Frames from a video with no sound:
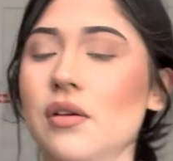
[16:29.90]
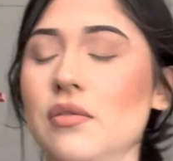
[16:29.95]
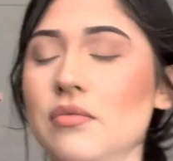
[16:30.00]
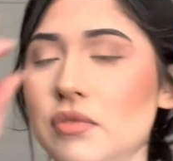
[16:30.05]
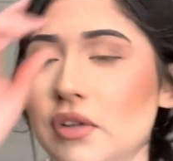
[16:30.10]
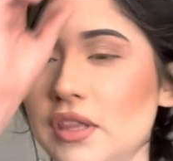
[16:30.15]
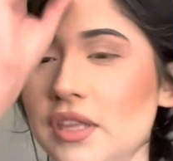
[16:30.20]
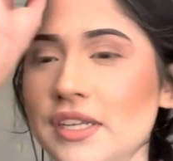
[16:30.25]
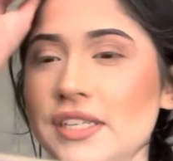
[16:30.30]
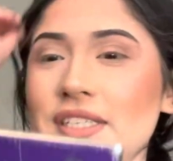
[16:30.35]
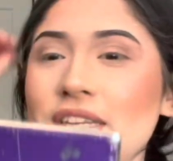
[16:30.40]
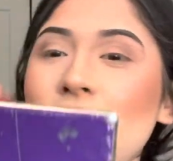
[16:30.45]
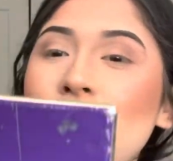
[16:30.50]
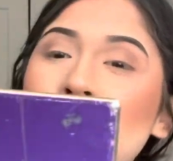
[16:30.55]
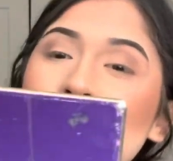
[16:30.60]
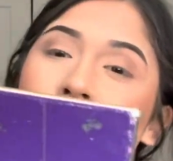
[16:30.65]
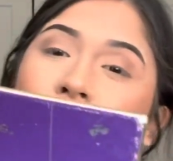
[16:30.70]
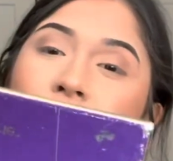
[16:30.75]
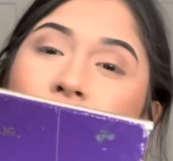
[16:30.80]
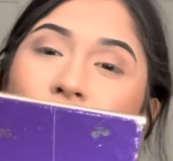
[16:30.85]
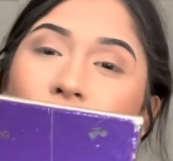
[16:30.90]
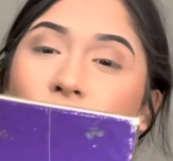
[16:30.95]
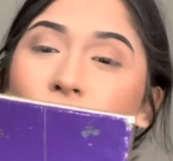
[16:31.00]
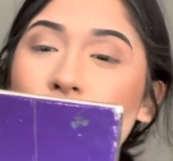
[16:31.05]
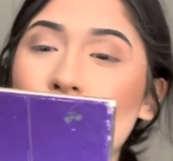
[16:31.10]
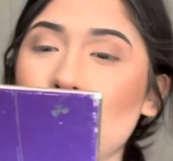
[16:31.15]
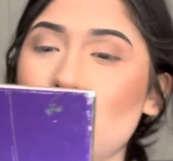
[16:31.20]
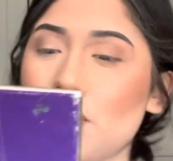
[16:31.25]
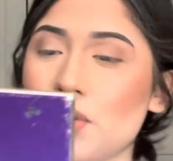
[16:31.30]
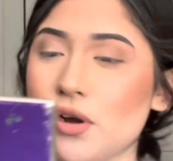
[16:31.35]
With the same brush, of
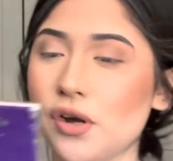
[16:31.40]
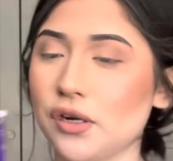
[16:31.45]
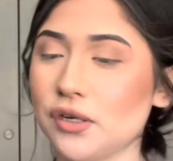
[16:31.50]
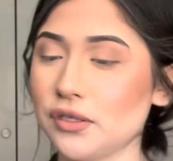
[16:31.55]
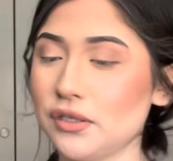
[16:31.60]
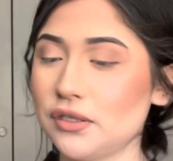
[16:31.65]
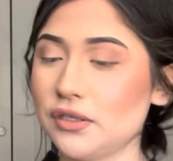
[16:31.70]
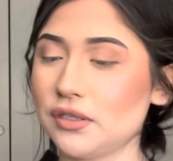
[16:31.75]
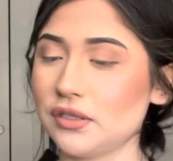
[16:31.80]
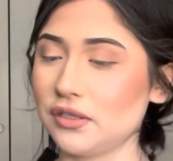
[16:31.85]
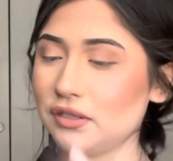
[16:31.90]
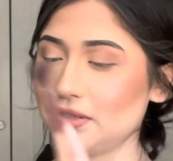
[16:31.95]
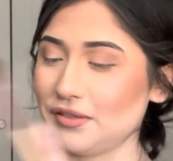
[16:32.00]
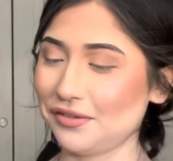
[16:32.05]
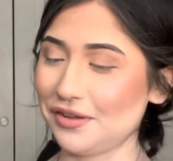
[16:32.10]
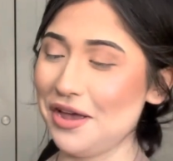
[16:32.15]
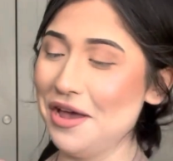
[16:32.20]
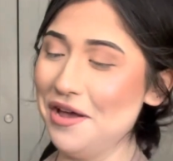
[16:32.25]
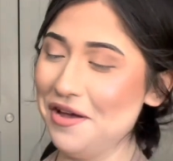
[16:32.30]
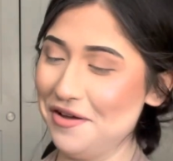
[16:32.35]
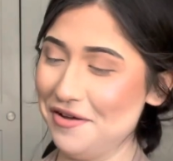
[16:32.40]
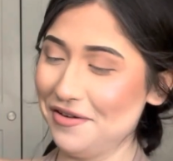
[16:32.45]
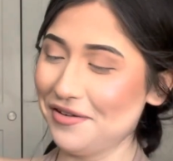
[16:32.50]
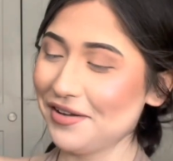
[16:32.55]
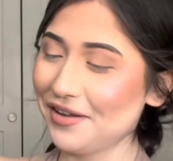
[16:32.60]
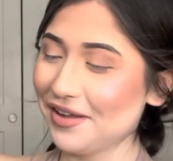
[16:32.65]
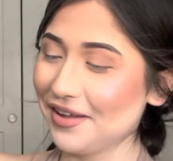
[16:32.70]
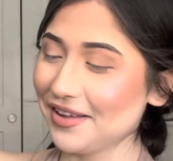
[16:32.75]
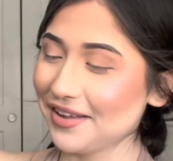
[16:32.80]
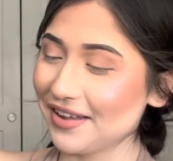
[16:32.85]
course,
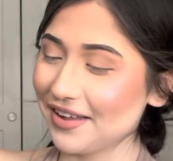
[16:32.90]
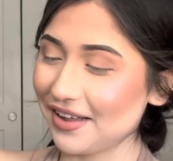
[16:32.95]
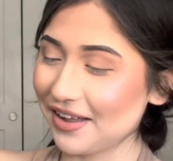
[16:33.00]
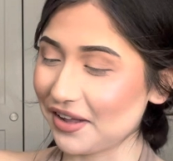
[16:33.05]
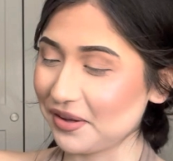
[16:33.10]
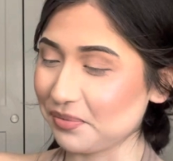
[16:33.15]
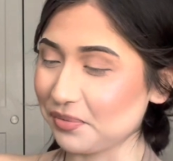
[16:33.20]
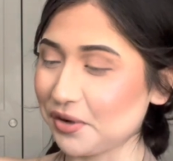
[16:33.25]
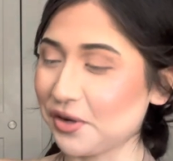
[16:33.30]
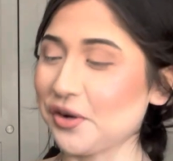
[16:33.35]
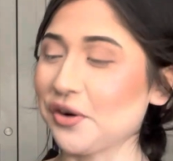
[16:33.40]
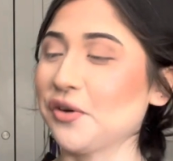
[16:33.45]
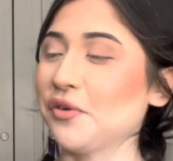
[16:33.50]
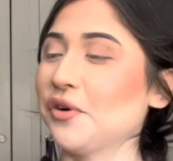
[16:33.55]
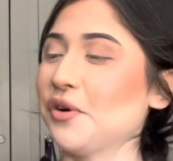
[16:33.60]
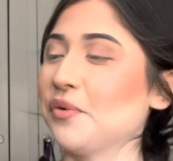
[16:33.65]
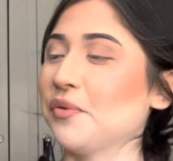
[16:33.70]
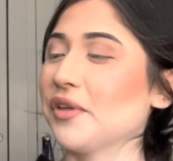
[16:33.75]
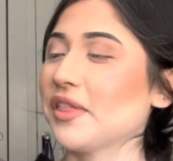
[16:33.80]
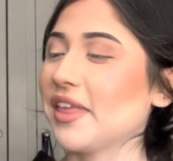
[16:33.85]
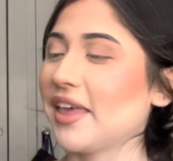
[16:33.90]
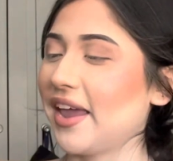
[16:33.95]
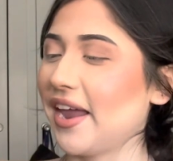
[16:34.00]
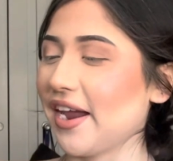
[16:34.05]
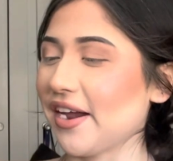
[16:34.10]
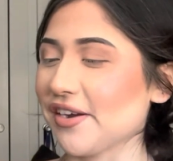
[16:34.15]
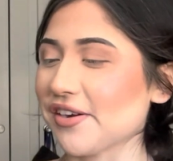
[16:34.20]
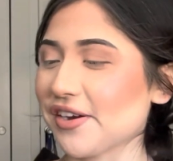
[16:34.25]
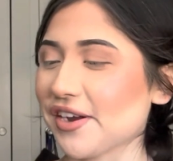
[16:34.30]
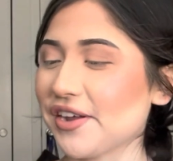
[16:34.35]
I'm going to go in with
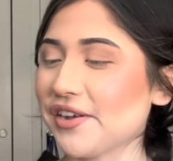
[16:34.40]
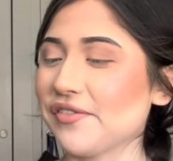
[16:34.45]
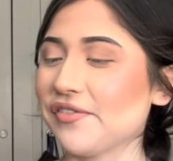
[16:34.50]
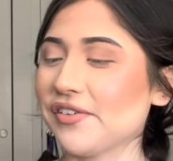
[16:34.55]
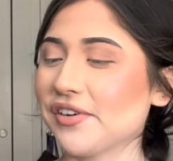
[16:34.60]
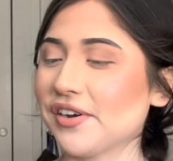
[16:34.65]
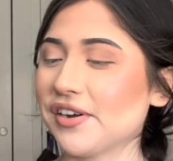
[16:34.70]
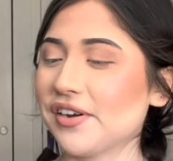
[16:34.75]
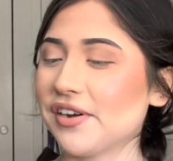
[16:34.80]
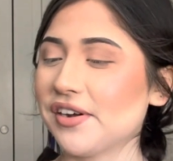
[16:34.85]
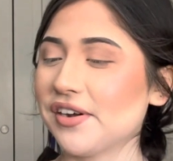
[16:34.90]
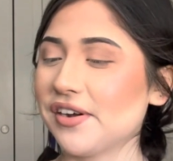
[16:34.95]
Caregiver.